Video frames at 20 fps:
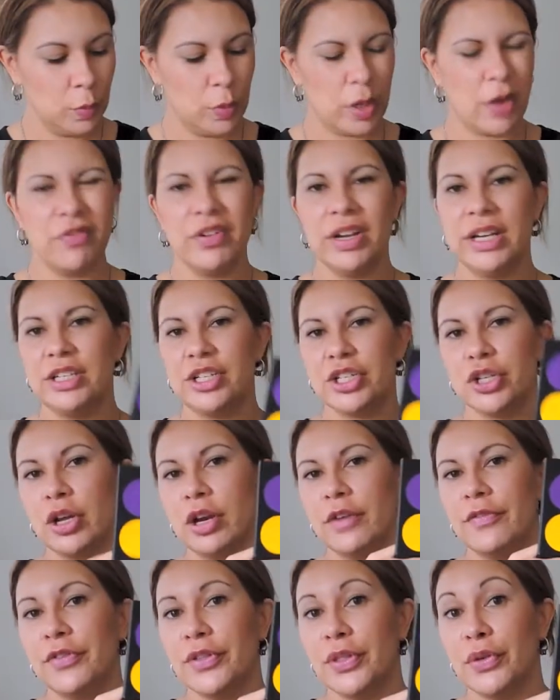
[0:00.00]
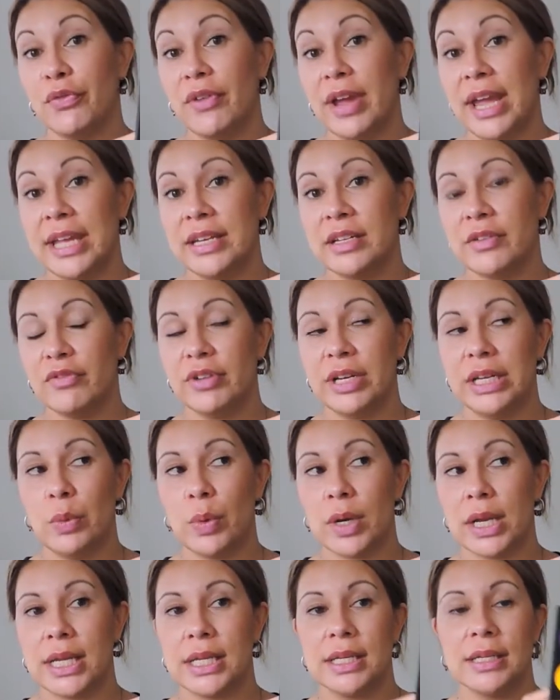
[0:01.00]
Well, I've really just got it for the red. I really
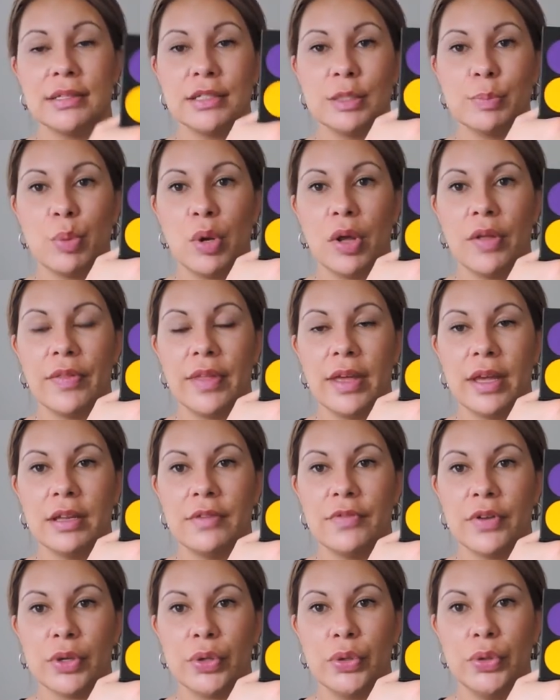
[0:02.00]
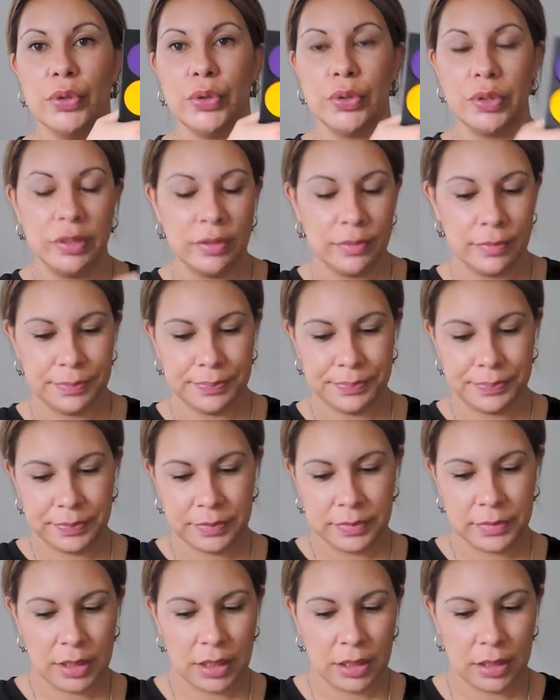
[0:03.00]
want to depot that if I could.
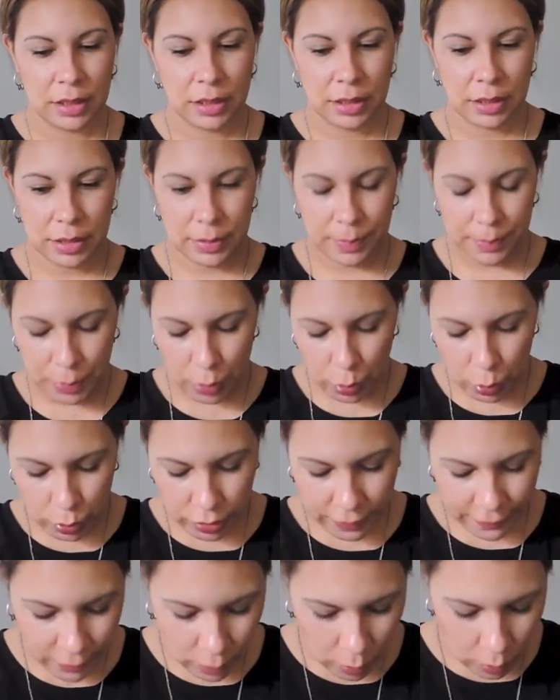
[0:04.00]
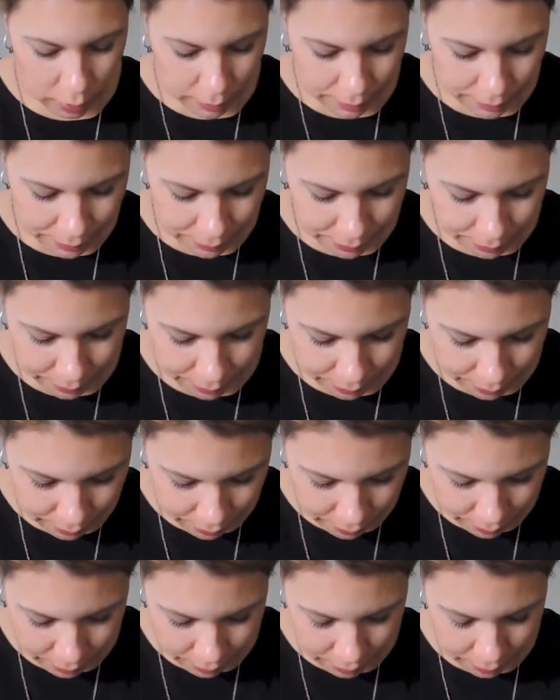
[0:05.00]
Beautiful.
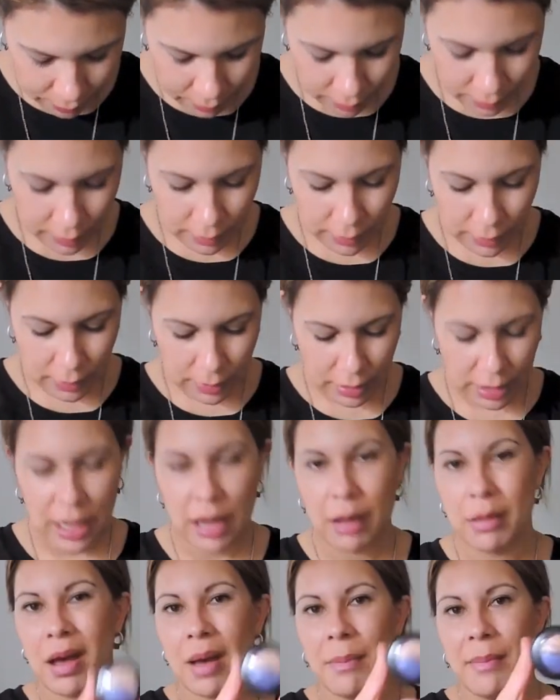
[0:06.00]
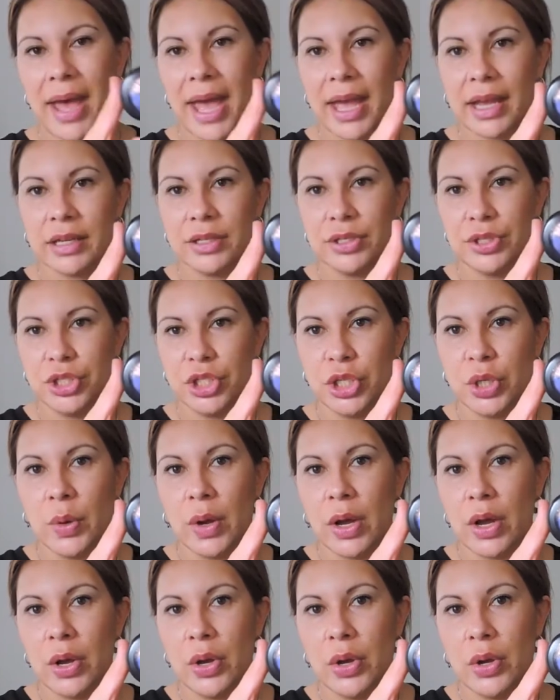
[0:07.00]
A MAC
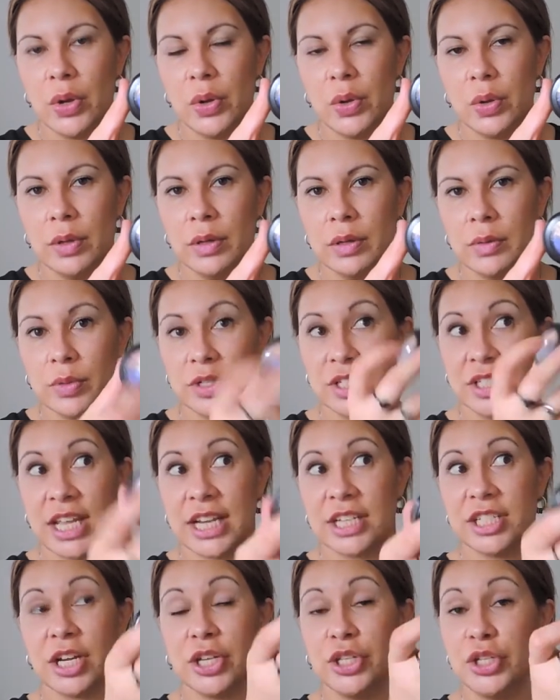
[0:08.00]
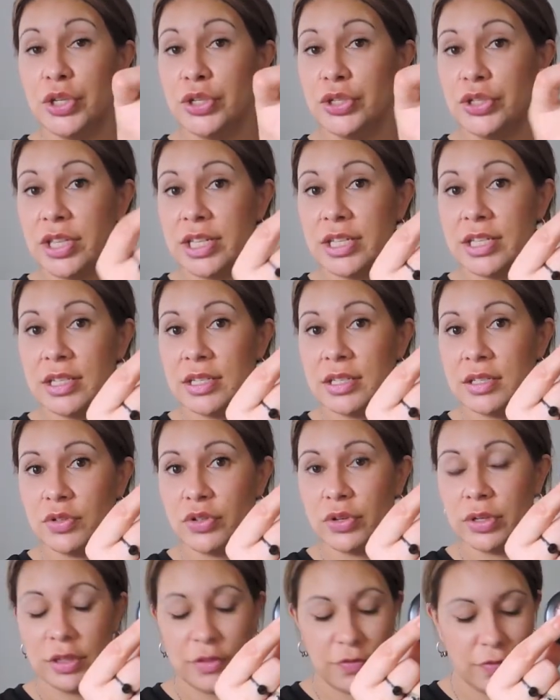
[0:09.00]
Duo, which is actually, I used this
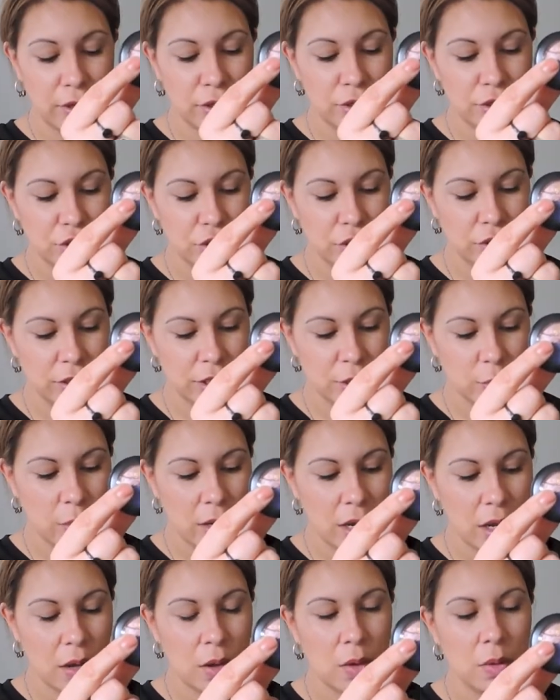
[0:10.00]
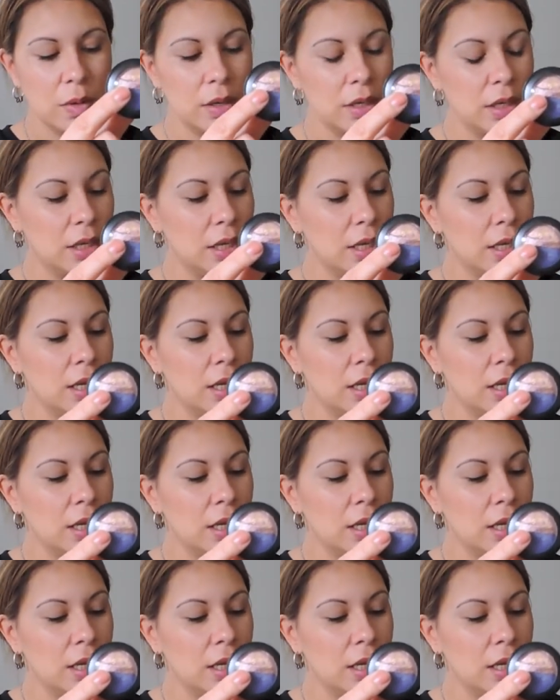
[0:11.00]
during the photo shoot as well.